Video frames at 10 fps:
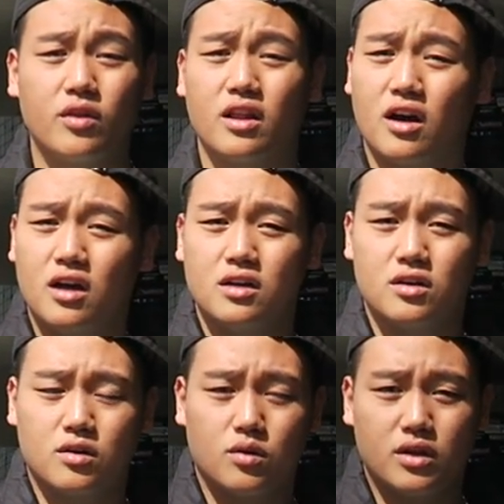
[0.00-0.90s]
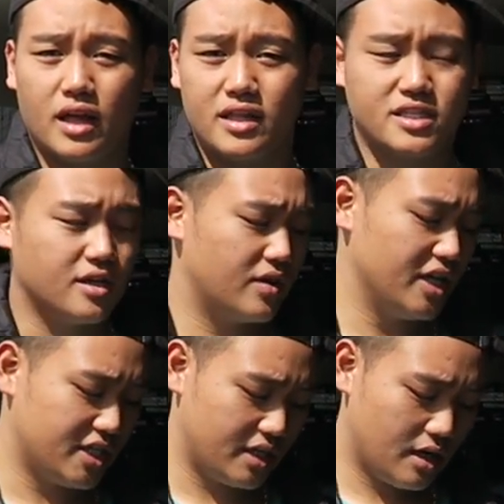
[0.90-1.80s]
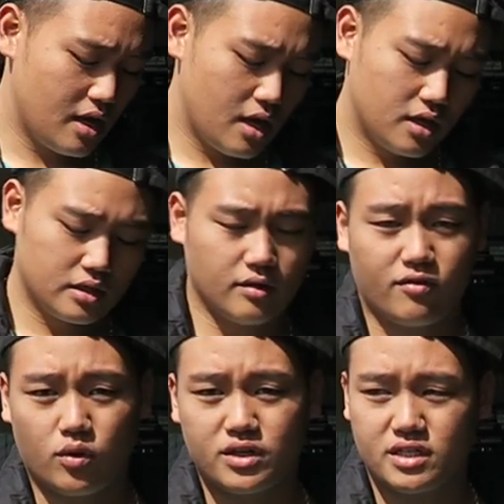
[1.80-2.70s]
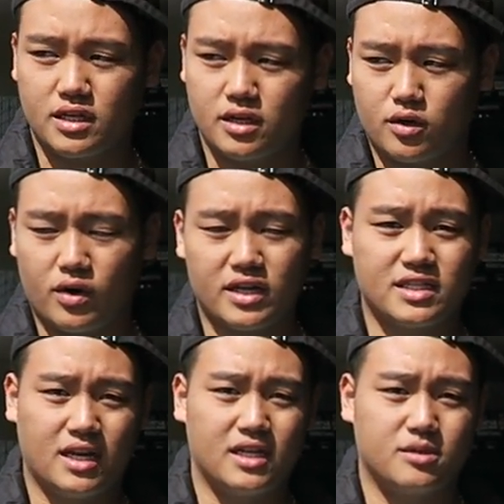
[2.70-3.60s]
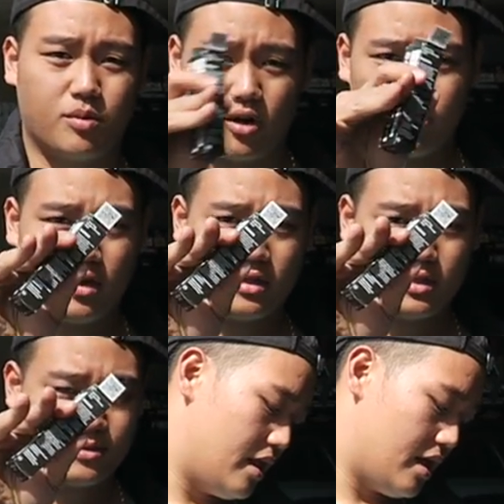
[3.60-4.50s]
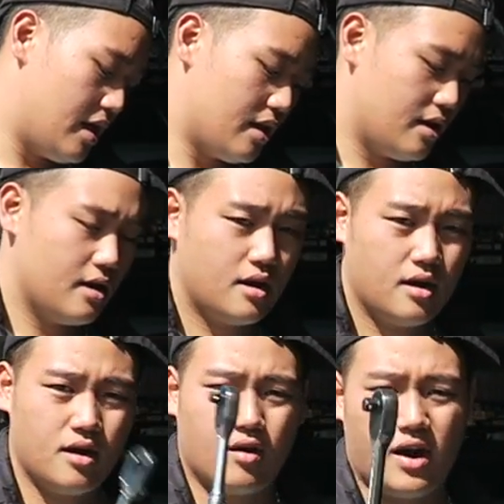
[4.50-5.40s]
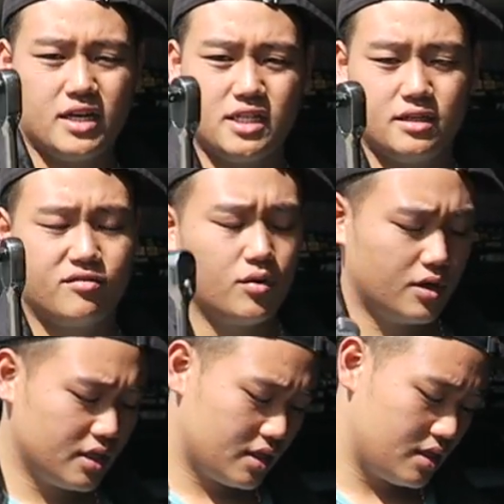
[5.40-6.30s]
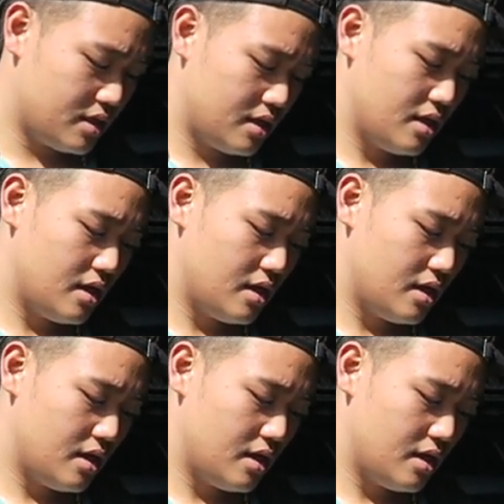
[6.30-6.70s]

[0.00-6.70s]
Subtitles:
for the Honda Accord 8th generation. So of course, the correct size spark plugs, and then a ratchet, of course.